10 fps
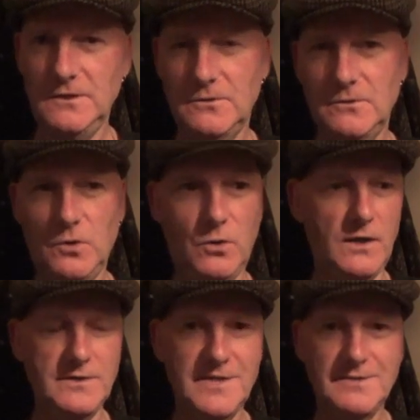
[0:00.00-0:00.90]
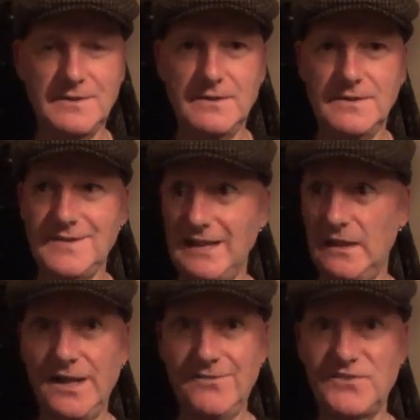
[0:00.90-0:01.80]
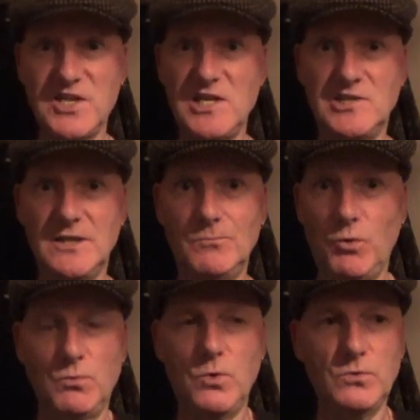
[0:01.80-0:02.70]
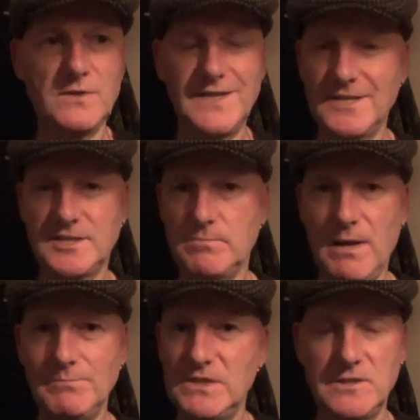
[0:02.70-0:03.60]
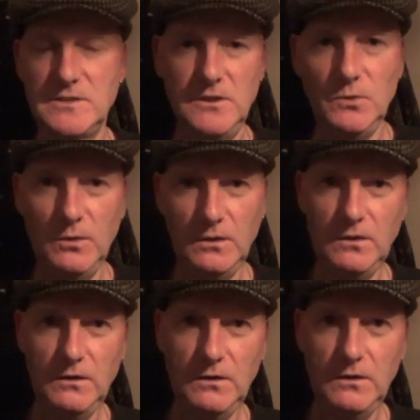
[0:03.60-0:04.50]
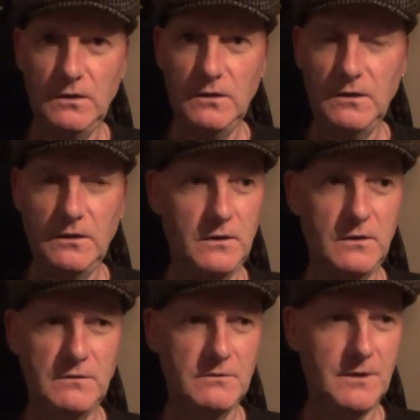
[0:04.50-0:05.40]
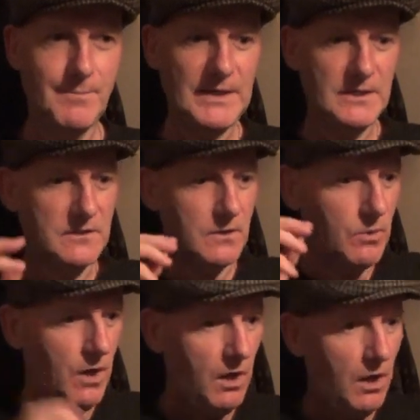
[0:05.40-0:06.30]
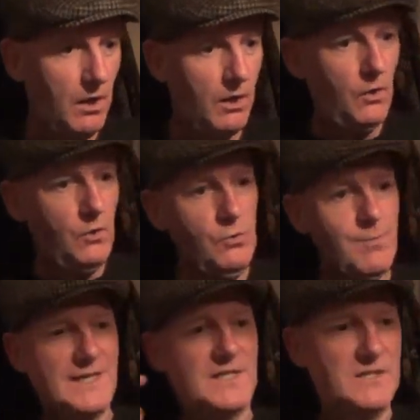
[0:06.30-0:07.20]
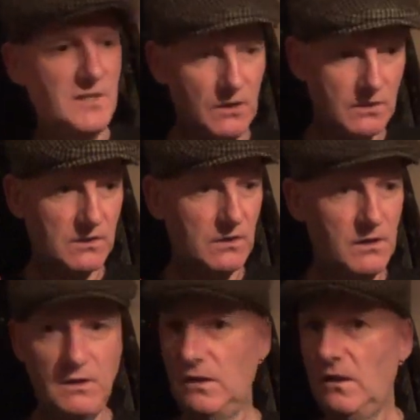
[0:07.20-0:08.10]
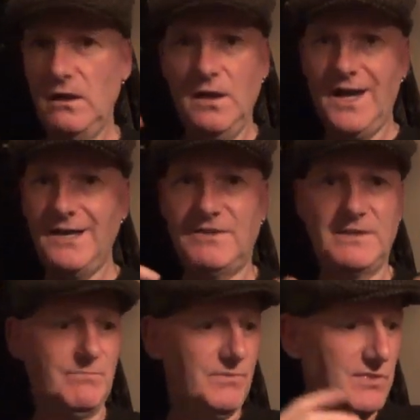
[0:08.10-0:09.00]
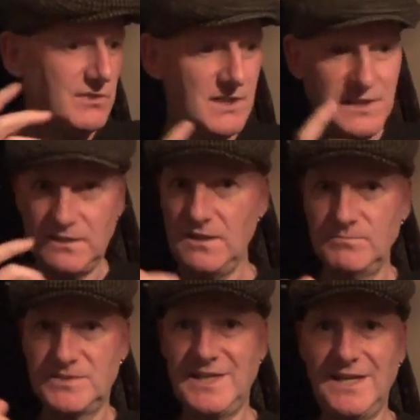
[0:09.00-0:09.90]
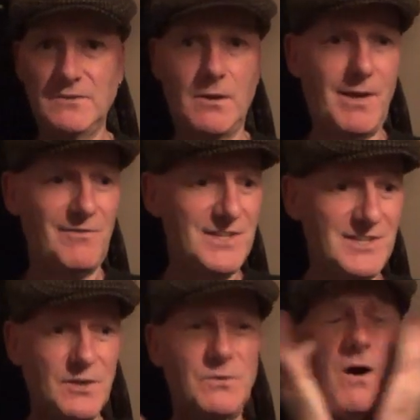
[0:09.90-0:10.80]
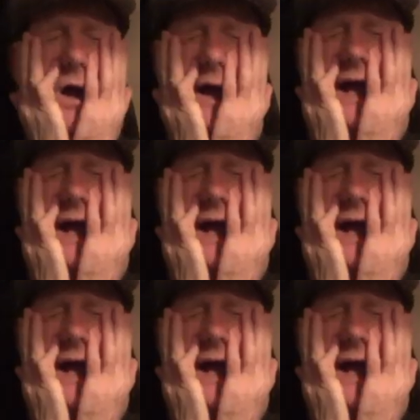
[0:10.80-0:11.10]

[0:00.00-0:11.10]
You know, is that life changing? What do they expect me to do? Am I going to go, oh my god, I've had 3 thumbs down on my video.